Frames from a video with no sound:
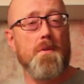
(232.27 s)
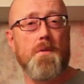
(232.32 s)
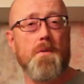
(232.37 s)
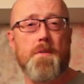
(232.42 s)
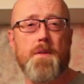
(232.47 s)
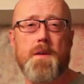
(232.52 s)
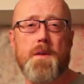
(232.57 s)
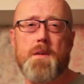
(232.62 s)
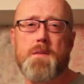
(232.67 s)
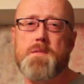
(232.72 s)

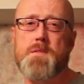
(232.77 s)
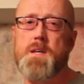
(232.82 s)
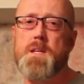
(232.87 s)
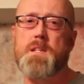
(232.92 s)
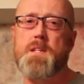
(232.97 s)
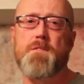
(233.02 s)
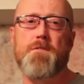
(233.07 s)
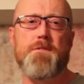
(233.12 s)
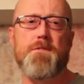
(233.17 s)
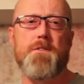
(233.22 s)
I think it's
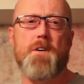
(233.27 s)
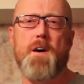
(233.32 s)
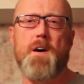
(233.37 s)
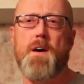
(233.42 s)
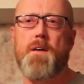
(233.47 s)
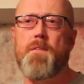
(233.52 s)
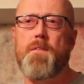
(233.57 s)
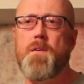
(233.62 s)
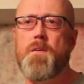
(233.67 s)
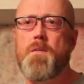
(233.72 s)

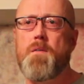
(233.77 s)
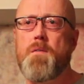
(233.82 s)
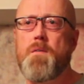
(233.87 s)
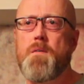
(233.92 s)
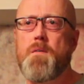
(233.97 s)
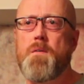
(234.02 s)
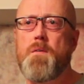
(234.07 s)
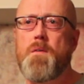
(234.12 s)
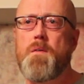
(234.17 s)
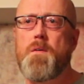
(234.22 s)
85,
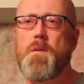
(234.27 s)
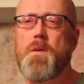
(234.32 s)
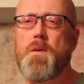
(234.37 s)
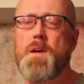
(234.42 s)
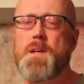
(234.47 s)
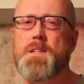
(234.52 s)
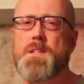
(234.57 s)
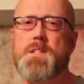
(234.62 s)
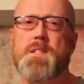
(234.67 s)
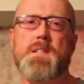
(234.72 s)

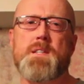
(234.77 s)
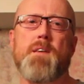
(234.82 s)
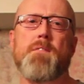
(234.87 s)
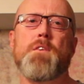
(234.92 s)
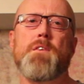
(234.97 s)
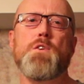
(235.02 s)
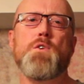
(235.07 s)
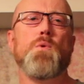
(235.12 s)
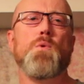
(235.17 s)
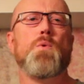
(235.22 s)

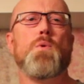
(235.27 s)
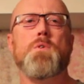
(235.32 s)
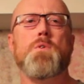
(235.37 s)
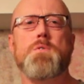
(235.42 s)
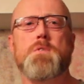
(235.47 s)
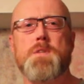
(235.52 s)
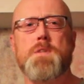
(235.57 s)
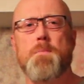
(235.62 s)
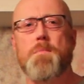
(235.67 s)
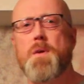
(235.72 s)
87
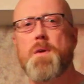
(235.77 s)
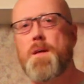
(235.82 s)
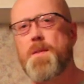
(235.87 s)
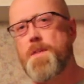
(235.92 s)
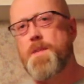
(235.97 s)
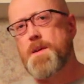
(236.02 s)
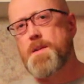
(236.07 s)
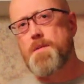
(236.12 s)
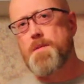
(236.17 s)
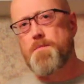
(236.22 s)
euro, something
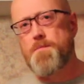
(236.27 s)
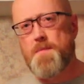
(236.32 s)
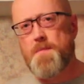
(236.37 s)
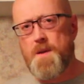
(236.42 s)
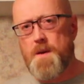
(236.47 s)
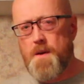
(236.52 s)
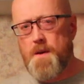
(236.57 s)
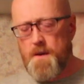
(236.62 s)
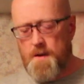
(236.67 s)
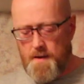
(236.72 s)
like that,
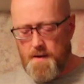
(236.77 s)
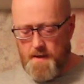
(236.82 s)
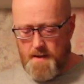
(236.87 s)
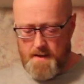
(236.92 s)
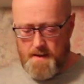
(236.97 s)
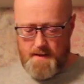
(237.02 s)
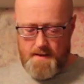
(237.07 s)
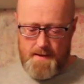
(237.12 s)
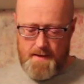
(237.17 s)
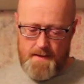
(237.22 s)

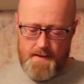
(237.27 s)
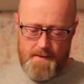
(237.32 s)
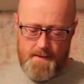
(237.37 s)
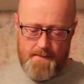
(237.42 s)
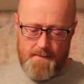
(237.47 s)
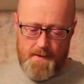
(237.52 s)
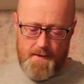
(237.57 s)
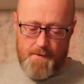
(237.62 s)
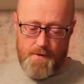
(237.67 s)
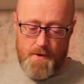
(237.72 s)

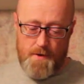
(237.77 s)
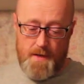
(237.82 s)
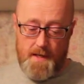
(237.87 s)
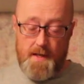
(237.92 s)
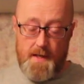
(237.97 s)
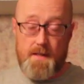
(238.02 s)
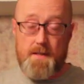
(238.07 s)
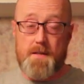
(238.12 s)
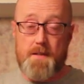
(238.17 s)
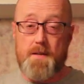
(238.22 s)
if you can
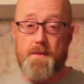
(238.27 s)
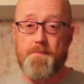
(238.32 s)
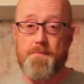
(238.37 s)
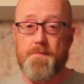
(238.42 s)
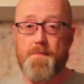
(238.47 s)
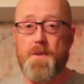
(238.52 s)
get it.